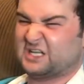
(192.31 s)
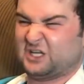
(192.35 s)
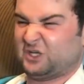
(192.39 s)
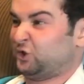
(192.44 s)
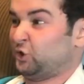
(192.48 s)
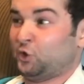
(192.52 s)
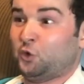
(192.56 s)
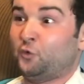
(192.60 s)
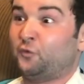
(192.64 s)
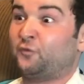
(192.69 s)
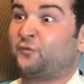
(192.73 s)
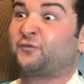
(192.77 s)

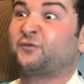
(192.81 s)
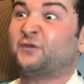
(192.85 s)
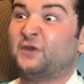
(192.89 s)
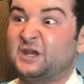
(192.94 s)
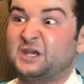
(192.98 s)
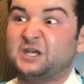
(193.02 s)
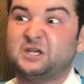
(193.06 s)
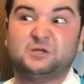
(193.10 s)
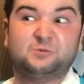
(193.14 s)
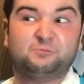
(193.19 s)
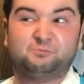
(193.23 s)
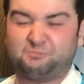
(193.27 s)
you
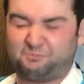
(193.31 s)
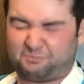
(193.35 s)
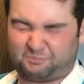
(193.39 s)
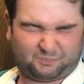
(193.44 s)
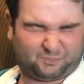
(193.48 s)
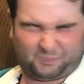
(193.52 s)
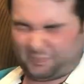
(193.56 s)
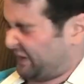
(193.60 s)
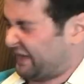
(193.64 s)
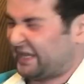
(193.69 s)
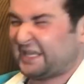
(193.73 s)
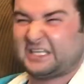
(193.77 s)
finned
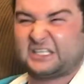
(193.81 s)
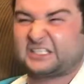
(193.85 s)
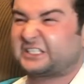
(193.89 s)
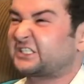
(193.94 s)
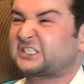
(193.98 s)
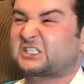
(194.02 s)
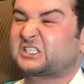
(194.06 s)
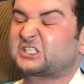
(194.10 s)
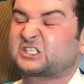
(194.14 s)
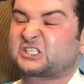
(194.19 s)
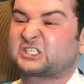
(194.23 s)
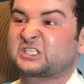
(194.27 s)

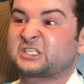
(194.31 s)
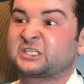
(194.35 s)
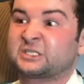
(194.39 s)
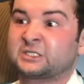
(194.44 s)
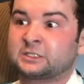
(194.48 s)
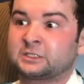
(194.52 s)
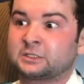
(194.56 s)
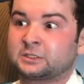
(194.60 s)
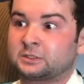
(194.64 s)
beasts.